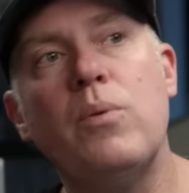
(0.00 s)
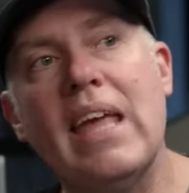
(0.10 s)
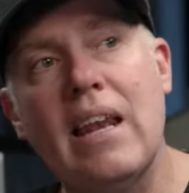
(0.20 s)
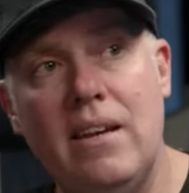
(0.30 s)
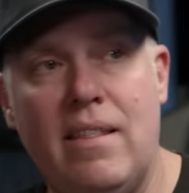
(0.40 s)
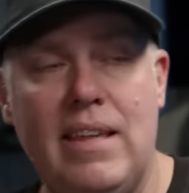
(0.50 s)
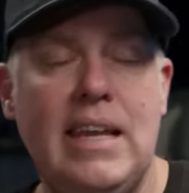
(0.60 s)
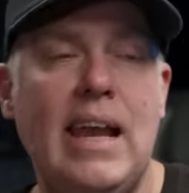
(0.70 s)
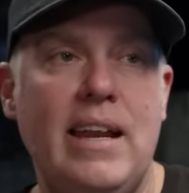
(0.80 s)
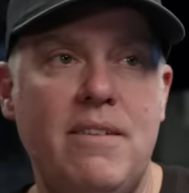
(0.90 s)
we get into the
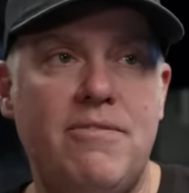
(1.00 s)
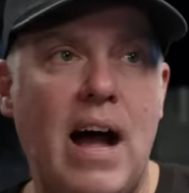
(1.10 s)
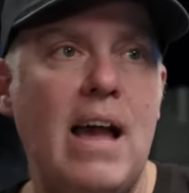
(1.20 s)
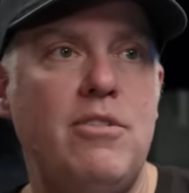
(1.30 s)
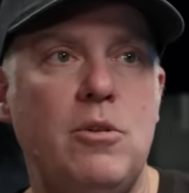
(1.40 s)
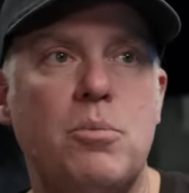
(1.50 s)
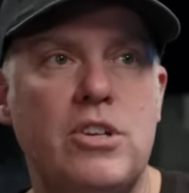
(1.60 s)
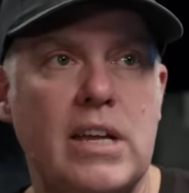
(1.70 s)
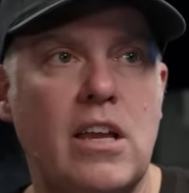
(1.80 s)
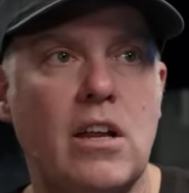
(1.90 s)
E85 in
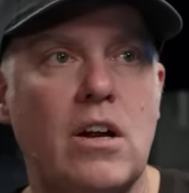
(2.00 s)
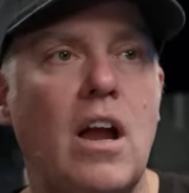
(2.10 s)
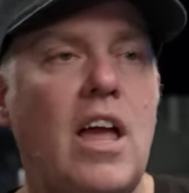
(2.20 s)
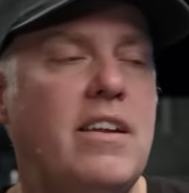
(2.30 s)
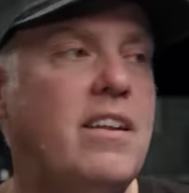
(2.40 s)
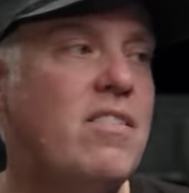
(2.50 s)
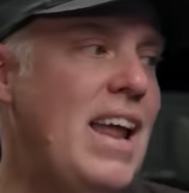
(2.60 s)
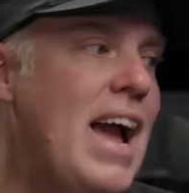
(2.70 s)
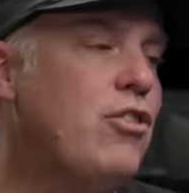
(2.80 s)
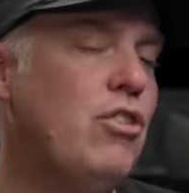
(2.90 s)
particular, does it
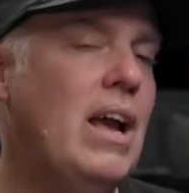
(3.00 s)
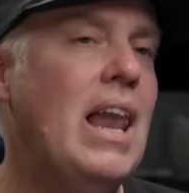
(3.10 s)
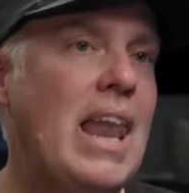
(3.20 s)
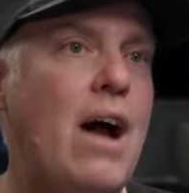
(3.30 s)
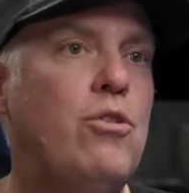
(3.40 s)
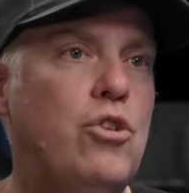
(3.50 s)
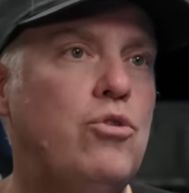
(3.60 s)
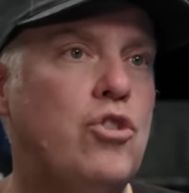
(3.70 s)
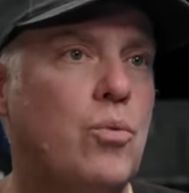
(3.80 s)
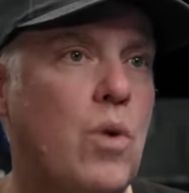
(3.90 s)
actually allow you
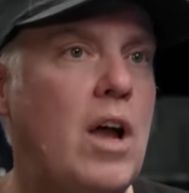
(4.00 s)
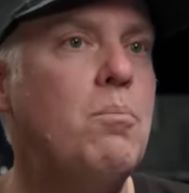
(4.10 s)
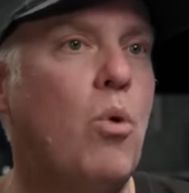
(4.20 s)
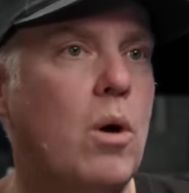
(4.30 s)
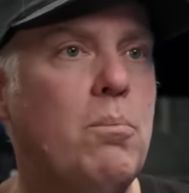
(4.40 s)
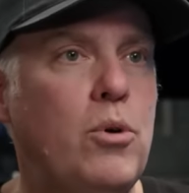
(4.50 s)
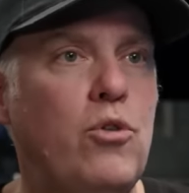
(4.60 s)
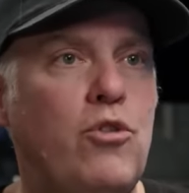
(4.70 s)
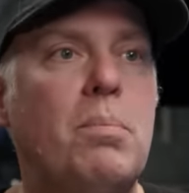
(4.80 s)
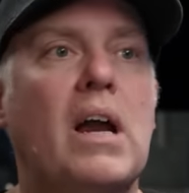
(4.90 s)
to run more
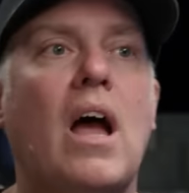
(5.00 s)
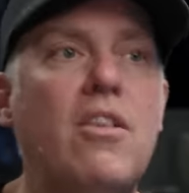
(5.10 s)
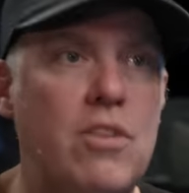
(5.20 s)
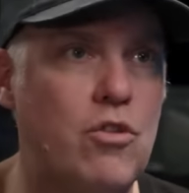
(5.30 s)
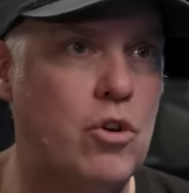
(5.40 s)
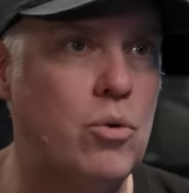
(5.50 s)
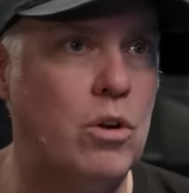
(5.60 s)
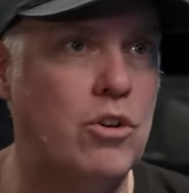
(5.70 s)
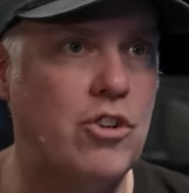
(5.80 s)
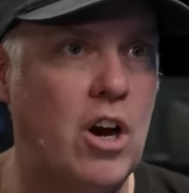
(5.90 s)
boost because it's a
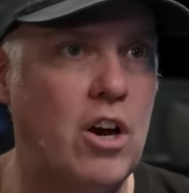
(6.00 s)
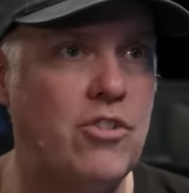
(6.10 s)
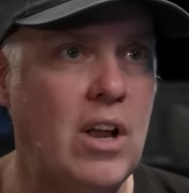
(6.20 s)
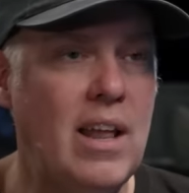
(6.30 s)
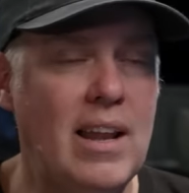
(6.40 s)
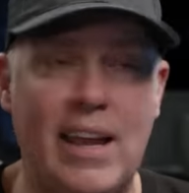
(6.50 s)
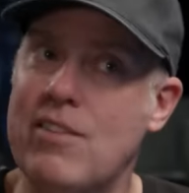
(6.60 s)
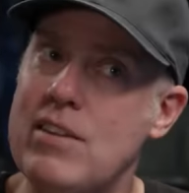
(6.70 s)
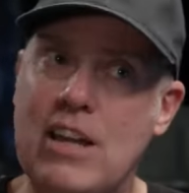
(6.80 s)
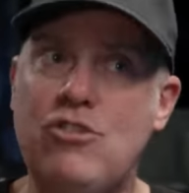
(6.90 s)
cooler charge? Like
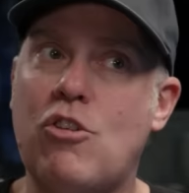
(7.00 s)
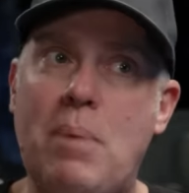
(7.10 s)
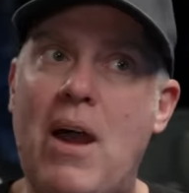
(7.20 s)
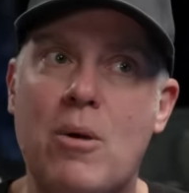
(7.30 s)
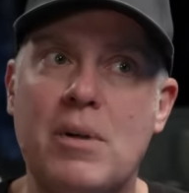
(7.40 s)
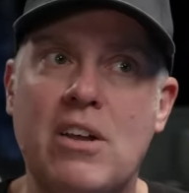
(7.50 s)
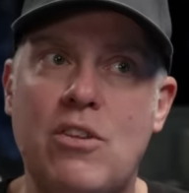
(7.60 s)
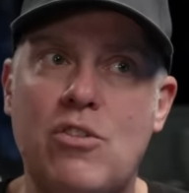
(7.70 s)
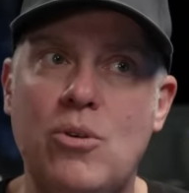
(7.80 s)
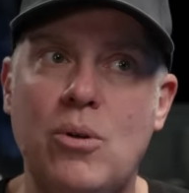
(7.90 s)
it's not just power because
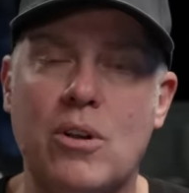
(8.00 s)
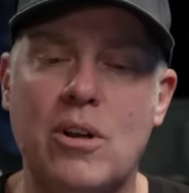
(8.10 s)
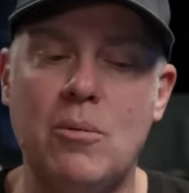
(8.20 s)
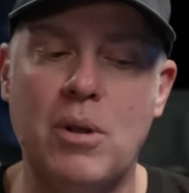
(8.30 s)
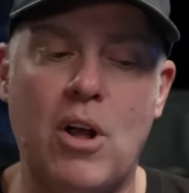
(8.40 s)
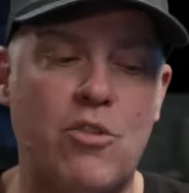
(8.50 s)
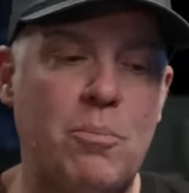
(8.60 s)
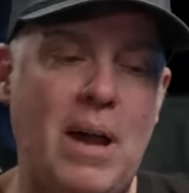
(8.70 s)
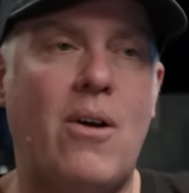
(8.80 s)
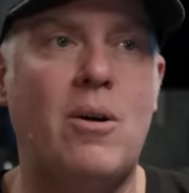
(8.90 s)
it's cooler, but also
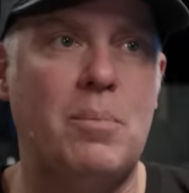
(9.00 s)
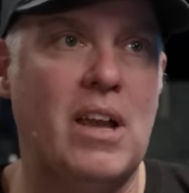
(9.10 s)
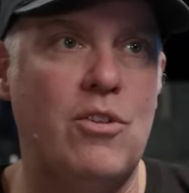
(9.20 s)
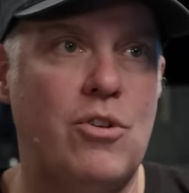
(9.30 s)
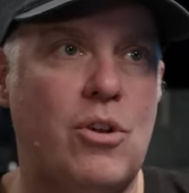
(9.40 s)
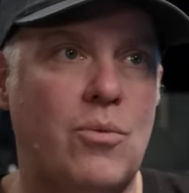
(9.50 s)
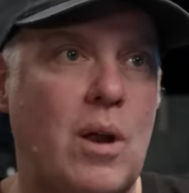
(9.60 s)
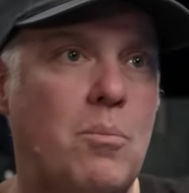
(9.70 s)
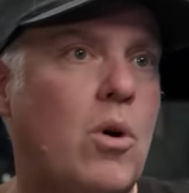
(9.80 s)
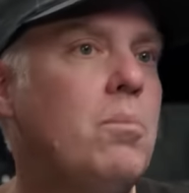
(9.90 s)
power because you can
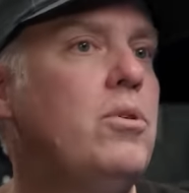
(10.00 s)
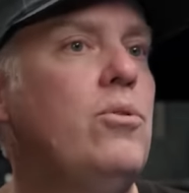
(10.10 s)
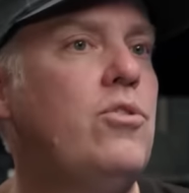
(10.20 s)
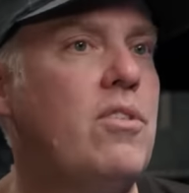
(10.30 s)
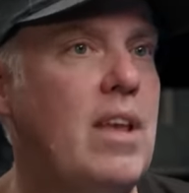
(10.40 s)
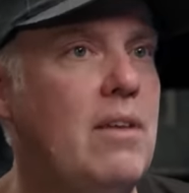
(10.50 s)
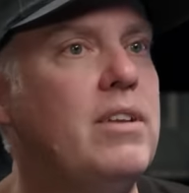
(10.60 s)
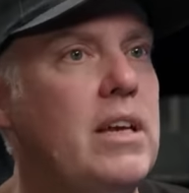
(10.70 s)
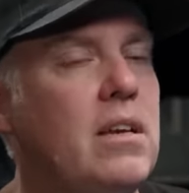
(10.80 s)
run more boost safely.